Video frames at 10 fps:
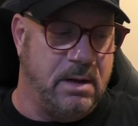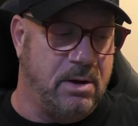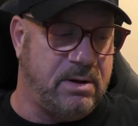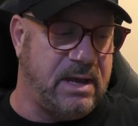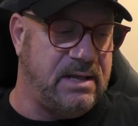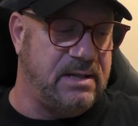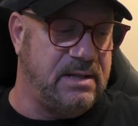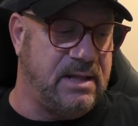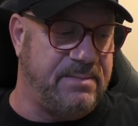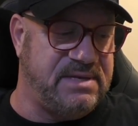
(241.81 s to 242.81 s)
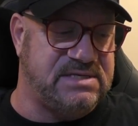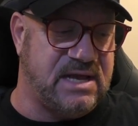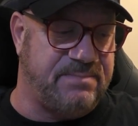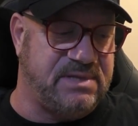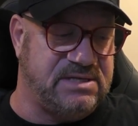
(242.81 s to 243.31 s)
Okay, let me
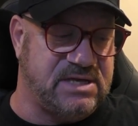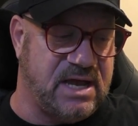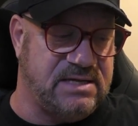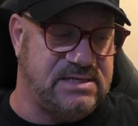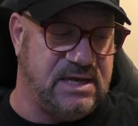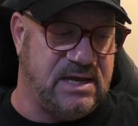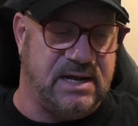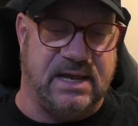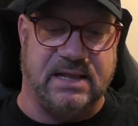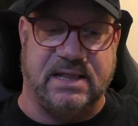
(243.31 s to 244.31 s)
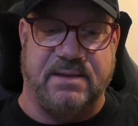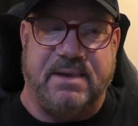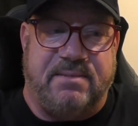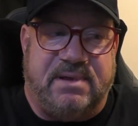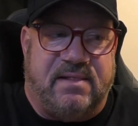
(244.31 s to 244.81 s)
stop these guys here. And they, they
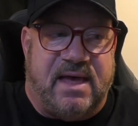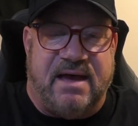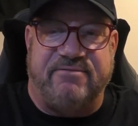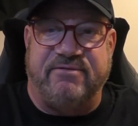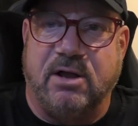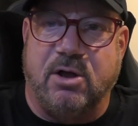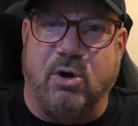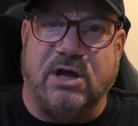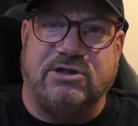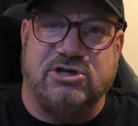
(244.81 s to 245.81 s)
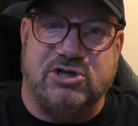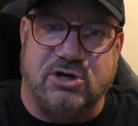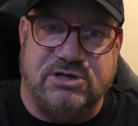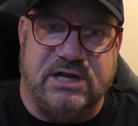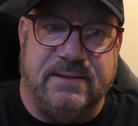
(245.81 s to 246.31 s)
made me laugh. Go get the
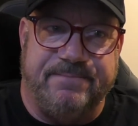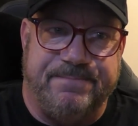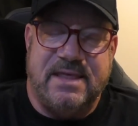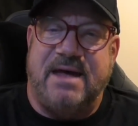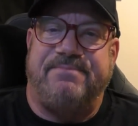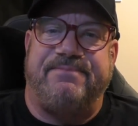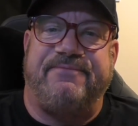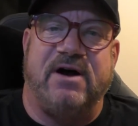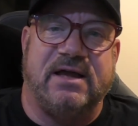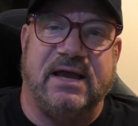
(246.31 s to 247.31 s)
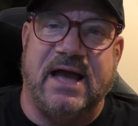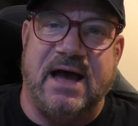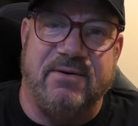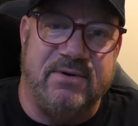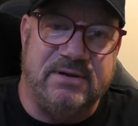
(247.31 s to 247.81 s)
shirt team. That fucking
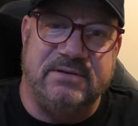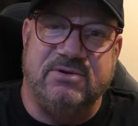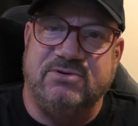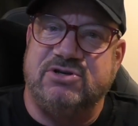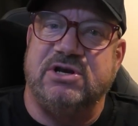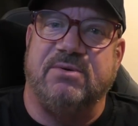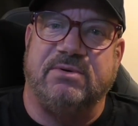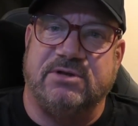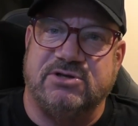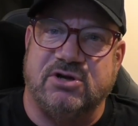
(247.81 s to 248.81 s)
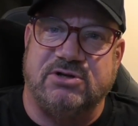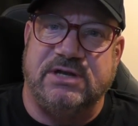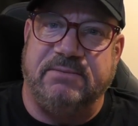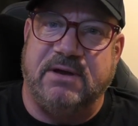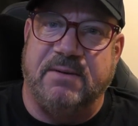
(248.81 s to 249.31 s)
guy wouldn't do shit with the shirt
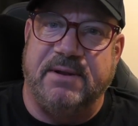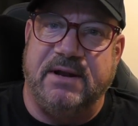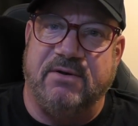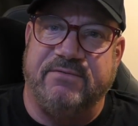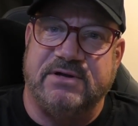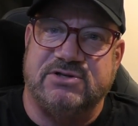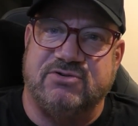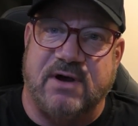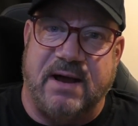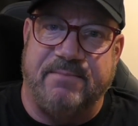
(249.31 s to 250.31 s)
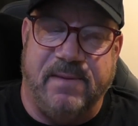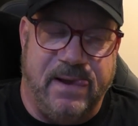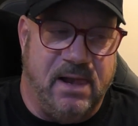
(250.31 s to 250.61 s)
team coming in over this crap.